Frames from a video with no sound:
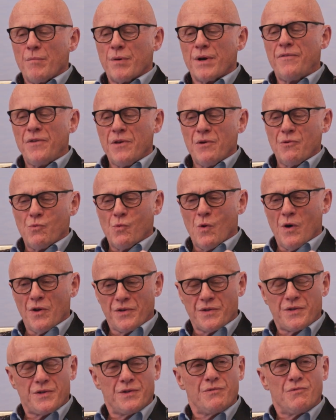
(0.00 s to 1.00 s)
But if you
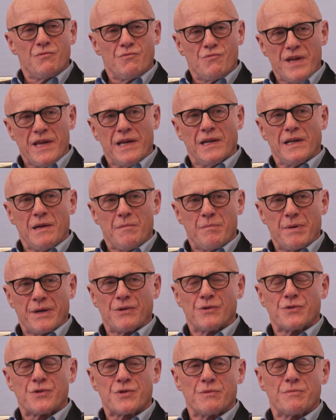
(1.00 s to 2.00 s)
want to really
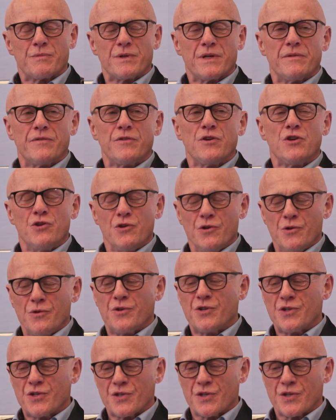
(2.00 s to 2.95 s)
build something of huge